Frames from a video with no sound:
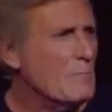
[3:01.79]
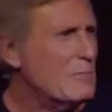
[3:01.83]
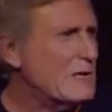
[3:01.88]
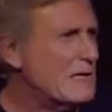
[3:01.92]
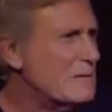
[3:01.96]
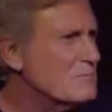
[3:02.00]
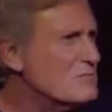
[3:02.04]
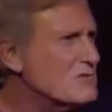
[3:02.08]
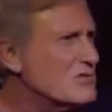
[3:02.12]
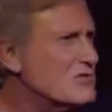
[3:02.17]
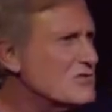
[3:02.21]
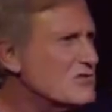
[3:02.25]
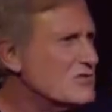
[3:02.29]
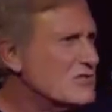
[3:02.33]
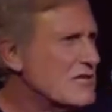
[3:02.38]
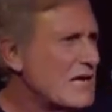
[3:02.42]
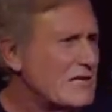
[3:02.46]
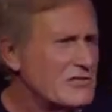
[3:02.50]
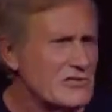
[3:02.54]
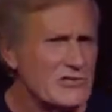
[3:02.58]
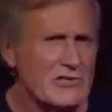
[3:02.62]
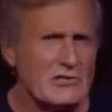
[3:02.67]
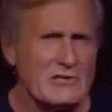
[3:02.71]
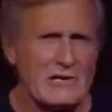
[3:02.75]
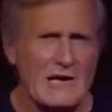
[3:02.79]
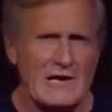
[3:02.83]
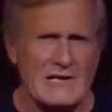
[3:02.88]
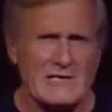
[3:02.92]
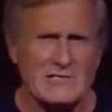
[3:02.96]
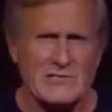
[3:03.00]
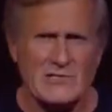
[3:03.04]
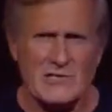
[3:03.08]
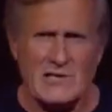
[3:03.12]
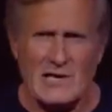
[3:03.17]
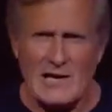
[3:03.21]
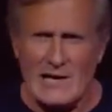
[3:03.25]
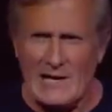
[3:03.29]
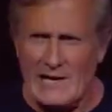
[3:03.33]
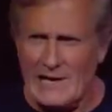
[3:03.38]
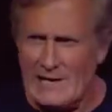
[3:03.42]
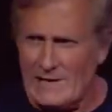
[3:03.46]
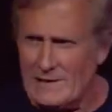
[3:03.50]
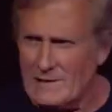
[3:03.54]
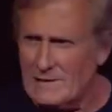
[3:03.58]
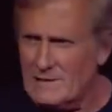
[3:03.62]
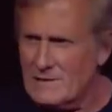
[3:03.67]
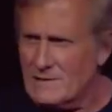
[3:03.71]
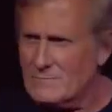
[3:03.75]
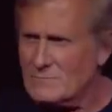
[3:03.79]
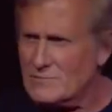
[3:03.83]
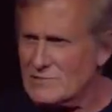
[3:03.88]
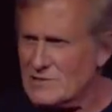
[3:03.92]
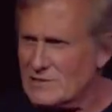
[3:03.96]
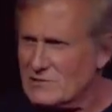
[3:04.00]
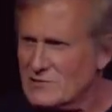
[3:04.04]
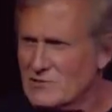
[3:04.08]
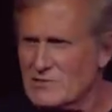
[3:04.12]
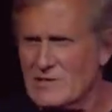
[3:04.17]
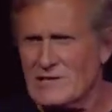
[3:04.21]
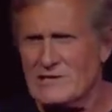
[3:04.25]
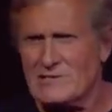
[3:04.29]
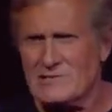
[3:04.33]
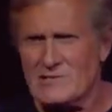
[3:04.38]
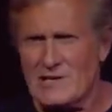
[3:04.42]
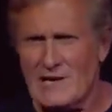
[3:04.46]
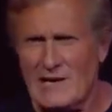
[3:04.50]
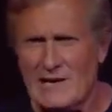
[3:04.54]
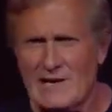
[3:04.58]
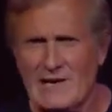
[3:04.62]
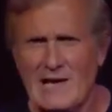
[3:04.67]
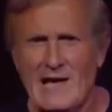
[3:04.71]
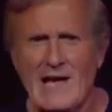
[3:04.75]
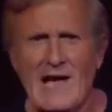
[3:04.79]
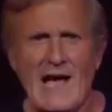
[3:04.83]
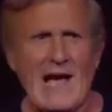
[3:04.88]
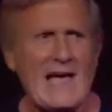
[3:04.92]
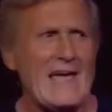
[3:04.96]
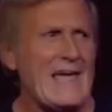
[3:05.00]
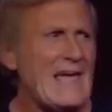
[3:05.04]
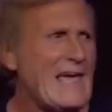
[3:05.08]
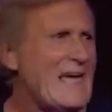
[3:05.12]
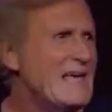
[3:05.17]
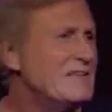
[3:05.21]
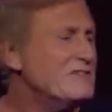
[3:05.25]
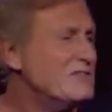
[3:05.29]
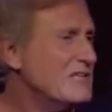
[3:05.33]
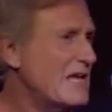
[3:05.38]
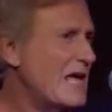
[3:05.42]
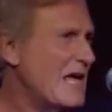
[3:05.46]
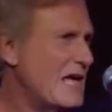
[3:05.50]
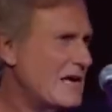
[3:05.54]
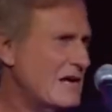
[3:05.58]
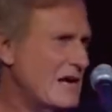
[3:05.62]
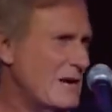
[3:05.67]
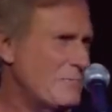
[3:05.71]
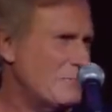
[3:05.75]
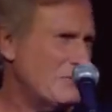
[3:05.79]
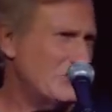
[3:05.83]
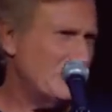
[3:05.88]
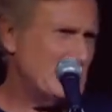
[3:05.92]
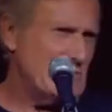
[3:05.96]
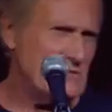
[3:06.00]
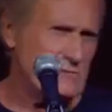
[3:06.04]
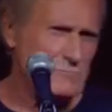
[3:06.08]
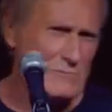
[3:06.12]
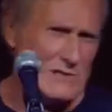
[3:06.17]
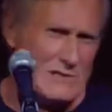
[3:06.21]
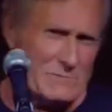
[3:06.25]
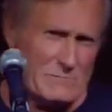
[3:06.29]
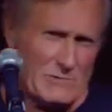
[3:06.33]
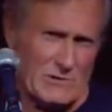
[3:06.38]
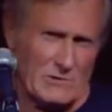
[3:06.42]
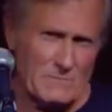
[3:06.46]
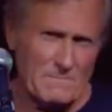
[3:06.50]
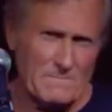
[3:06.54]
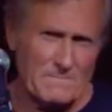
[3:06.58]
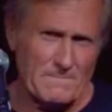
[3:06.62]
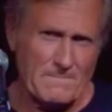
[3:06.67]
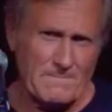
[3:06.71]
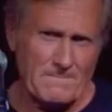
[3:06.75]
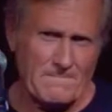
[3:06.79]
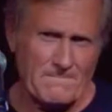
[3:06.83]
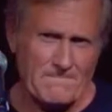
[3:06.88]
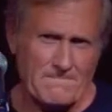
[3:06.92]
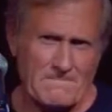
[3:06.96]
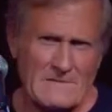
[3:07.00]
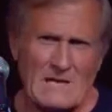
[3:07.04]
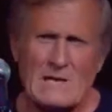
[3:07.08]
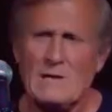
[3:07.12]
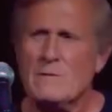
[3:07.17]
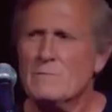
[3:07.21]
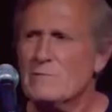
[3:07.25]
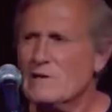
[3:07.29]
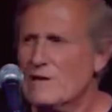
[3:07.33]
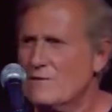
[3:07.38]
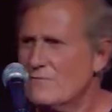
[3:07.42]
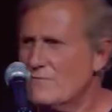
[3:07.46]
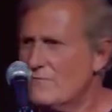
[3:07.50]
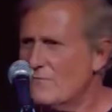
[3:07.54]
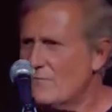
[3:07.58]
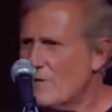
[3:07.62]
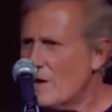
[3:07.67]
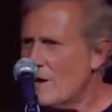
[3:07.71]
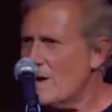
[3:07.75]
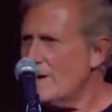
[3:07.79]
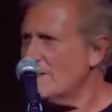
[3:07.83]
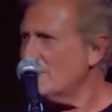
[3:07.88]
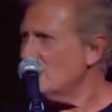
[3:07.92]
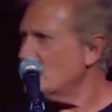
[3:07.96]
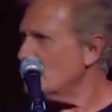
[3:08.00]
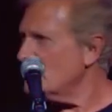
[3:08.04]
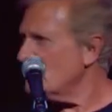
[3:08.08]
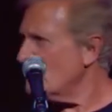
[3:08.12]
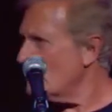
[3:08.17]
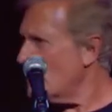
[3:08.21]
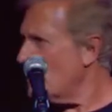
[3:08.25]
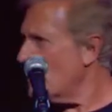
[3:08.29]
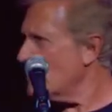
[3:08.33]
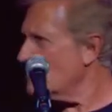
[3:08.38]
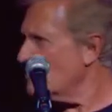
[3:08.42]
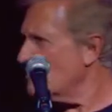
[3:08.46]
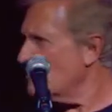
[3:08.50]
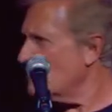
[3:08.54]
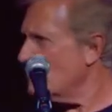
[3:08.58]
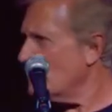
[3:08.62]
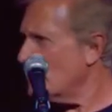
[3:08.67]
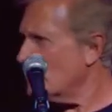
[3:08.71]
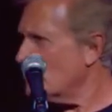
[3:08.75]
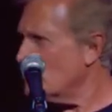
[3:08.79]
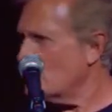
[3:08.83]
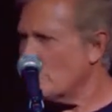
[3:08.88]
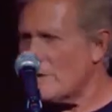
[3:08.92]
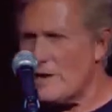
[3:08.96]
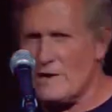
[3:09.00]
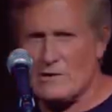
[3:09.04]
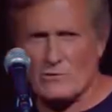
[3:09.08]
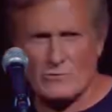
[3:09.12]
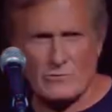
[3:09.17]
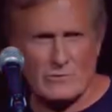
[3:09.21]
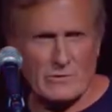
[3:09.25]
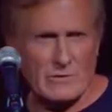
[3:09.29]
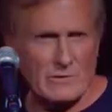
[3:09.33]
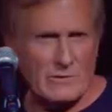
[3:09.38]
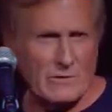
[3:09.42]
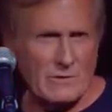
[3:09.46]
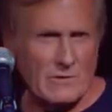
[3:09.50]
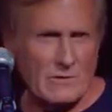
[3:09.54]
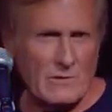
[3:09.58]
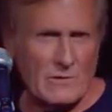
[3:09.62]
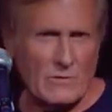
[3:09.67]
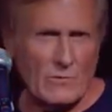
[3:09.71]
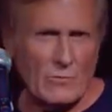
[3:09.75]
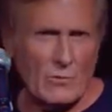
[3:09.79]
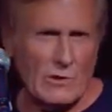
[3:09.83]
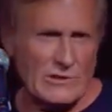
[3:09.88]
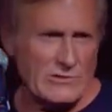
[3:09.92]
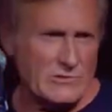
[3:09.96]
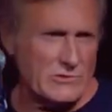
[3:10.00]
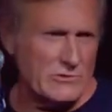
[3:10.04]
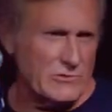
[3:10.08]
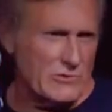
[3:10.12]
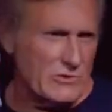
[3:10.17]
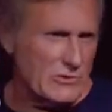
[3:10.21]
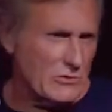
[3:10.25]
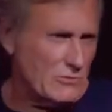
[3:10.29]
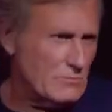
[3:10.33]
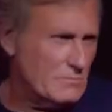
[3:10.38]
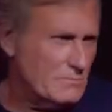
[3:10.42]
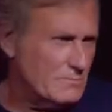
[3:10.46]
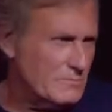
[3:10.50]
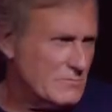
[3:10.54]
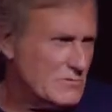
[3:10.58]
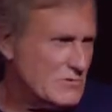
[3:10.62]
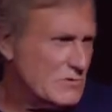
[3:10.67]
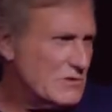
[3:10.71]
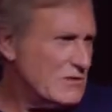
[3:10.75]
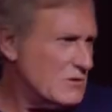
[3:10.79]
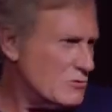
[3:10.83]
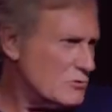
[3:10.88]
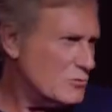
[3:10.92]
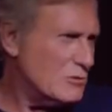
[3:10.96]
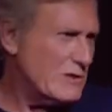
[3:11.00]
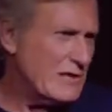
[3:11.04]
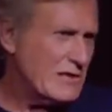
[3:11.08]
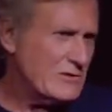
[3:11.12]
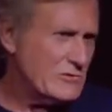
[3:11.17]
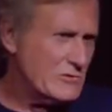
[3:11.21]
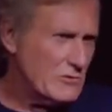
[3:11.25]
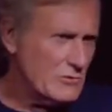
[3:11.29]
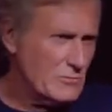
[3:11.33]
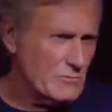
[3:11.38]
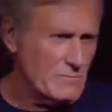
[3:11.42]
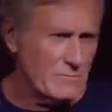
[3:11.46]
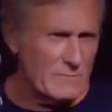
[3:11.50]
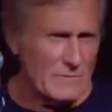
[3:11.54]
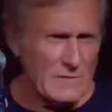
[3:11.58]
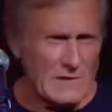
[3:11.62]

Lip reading: But I'm such a nice guy, such a nice guy. I hate to hang up on these people. But I finally figured out what to do. So here's what I do.